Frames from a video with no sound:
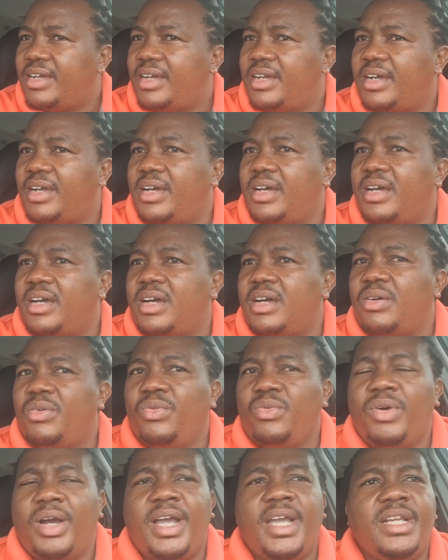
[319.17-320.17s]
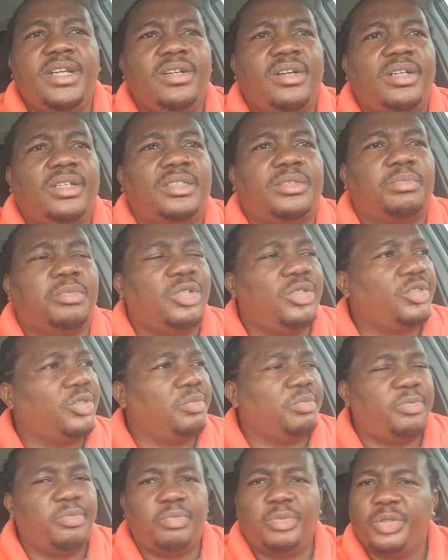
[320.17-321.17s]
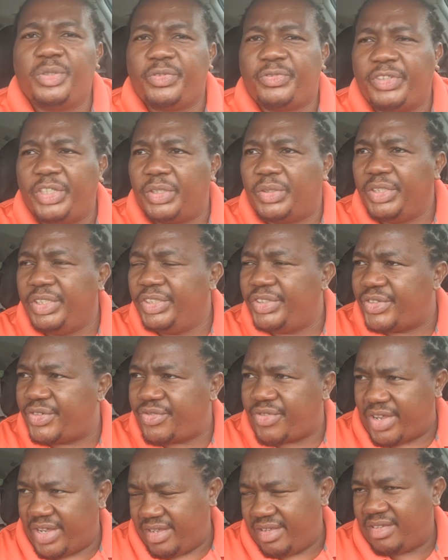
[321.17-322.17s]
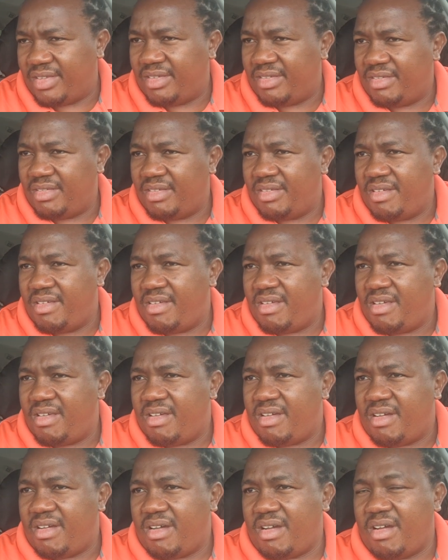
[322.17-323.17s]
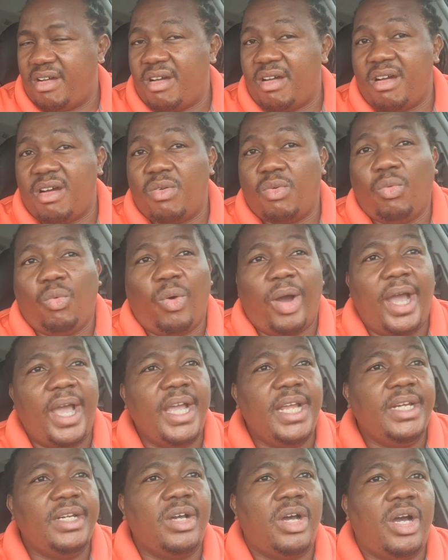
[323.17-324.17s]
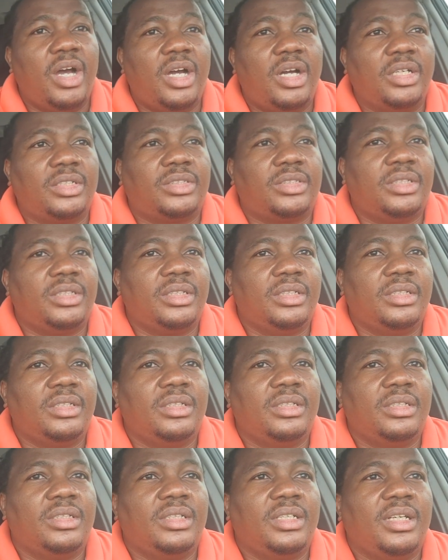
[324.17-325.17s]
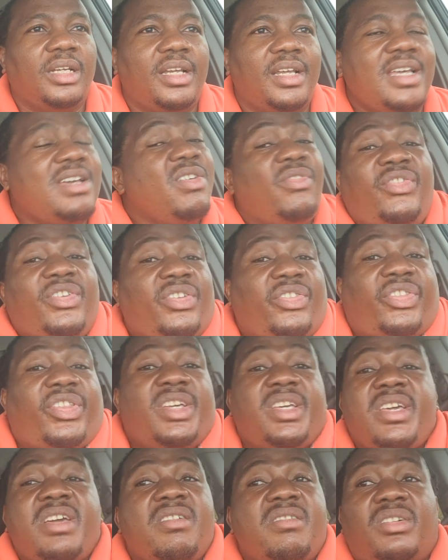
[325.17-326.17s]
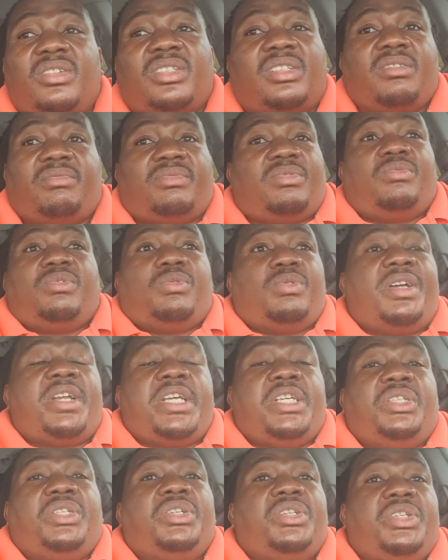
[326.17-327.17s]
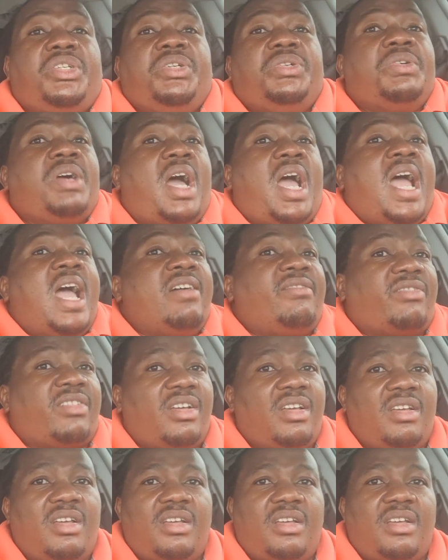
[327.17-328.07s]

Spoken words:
Why not motor vehicle industry? Why not everything else? What reason do you have?